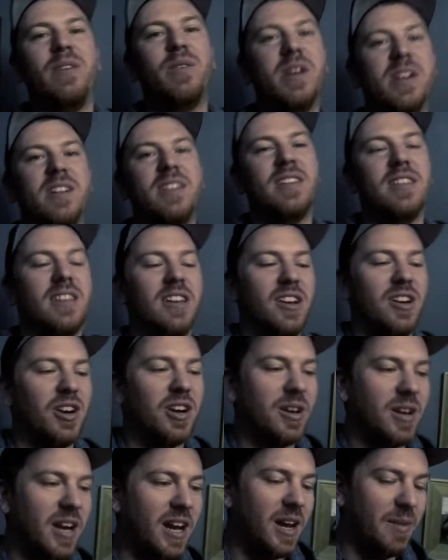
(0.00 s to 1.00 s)
Well, the
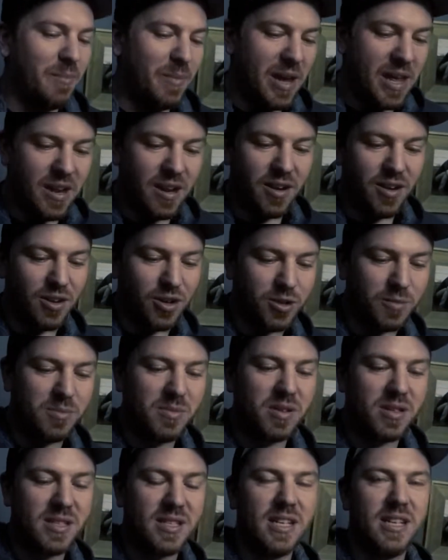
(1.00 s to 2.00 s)
car made it
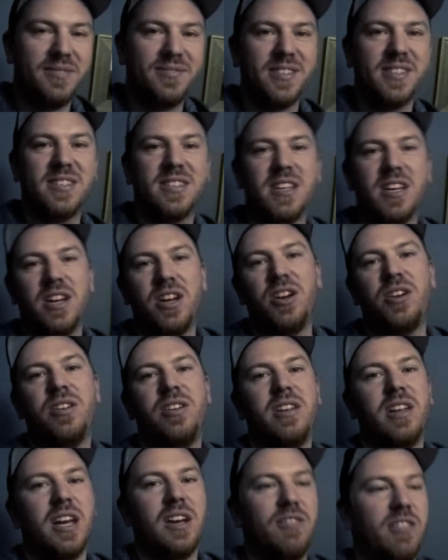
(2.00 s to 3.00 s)
home safe and
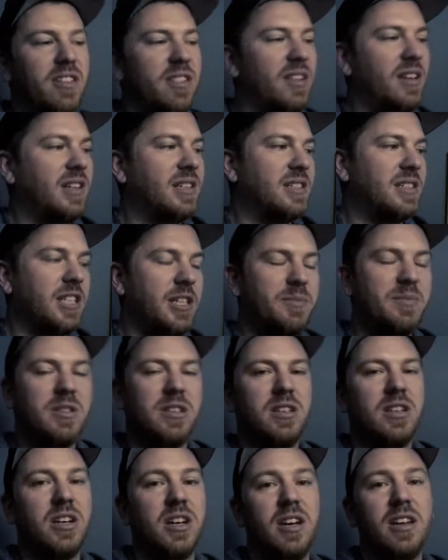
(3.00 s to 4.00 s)
sound. Everything seems
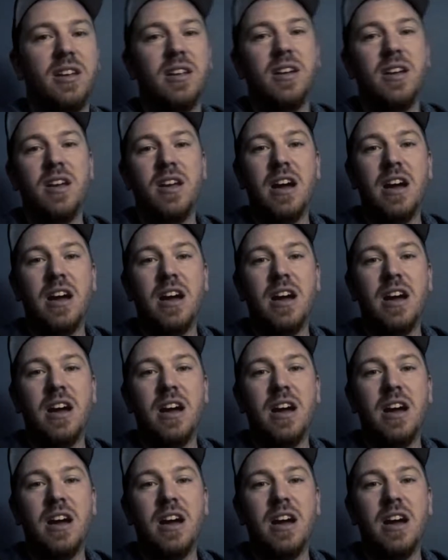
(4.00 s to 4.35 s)
good.